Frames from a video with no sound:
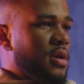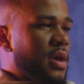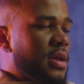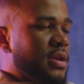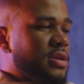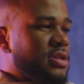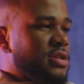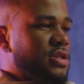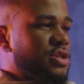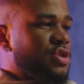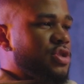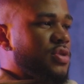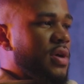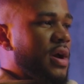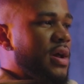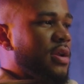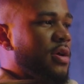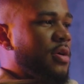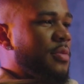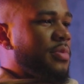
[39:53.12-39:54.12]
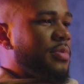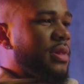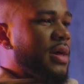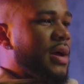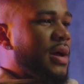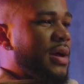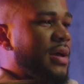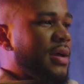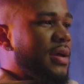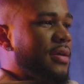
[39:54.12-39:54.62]
and just try to
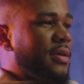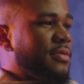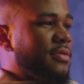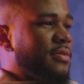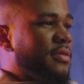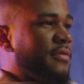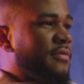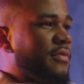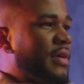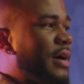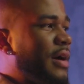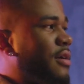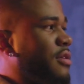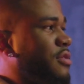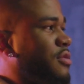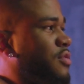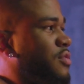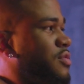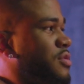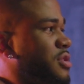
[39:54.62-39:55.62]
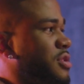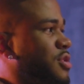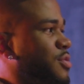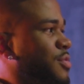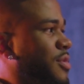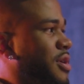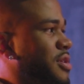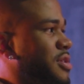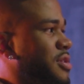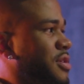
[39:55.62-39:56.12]
apply the values to
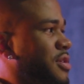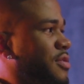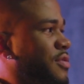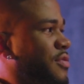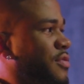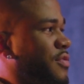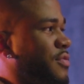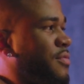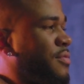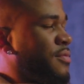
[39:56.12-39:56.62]
myself,